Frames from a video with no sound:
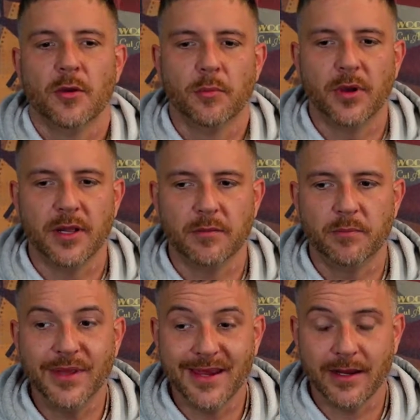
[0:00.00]

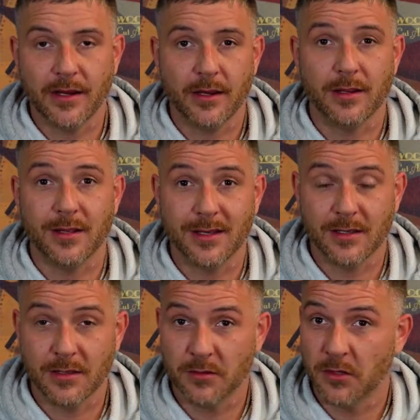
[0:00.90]
But being
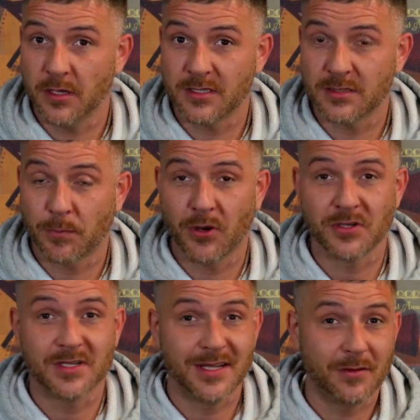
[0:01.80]
a
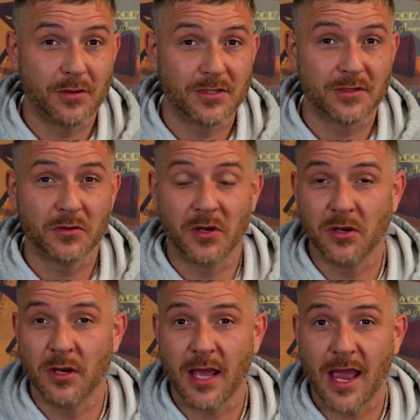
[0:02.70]
person
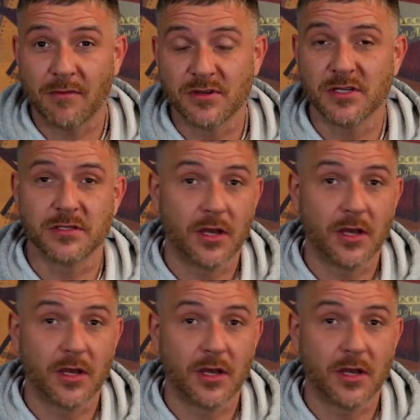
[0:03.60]
that averages